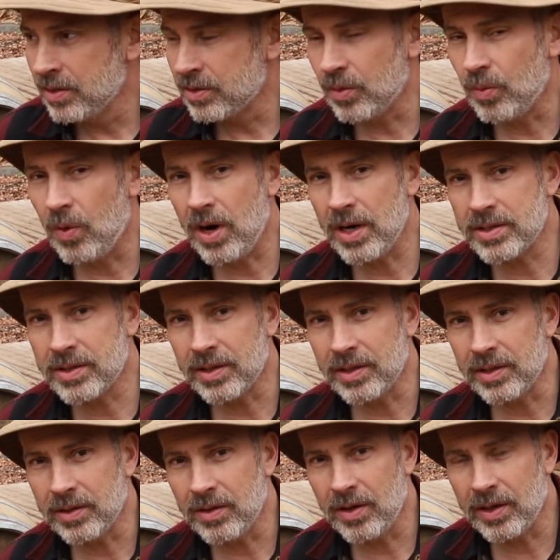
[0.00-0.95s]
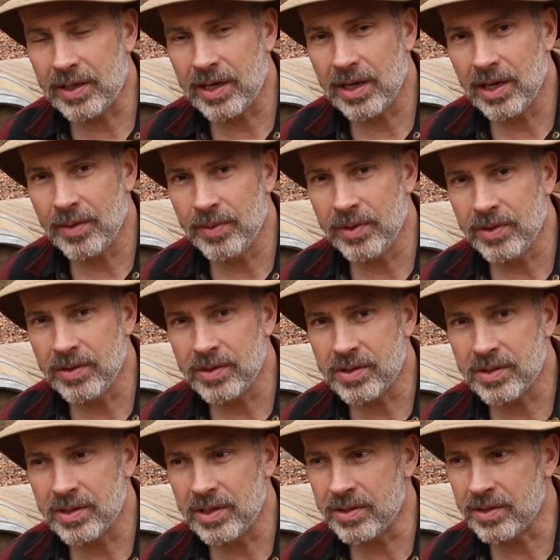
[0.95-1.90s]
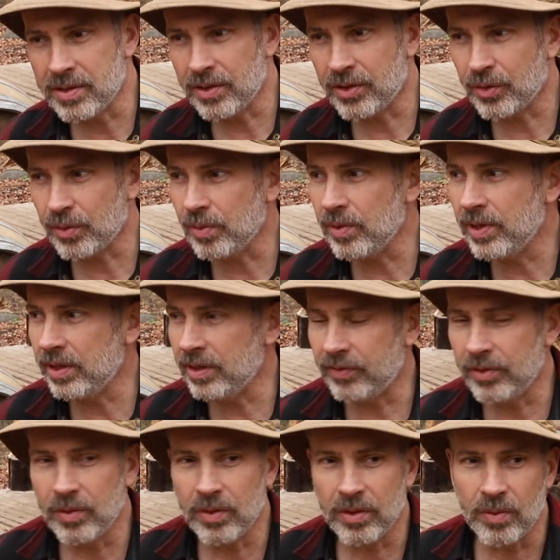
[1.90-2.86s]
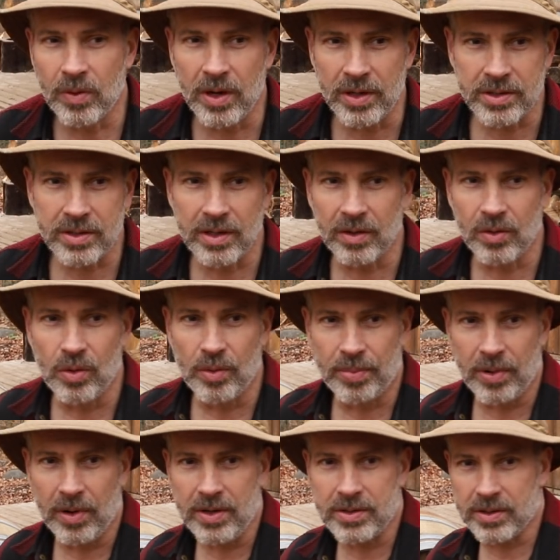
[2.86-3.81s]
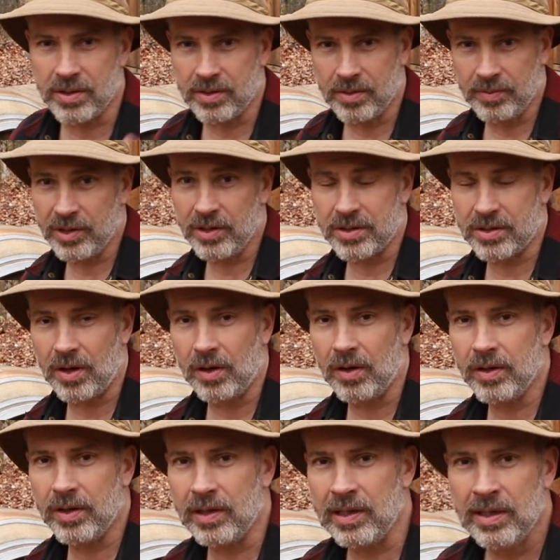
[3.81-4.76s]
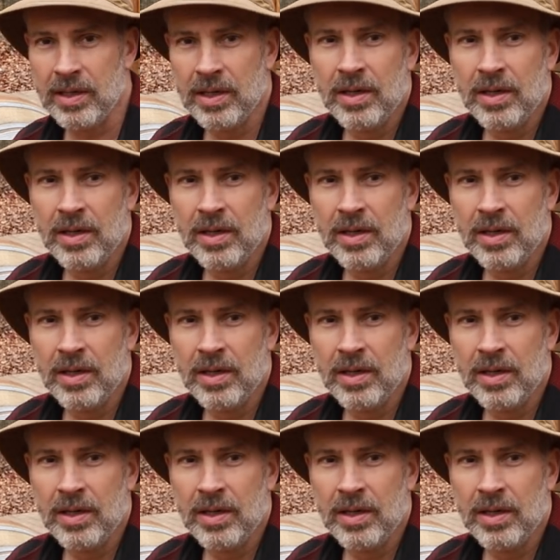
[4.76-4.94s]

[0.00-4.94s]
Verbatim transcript: So watch the log cabin season 3 if you want to watch that whole process. I'm just starting.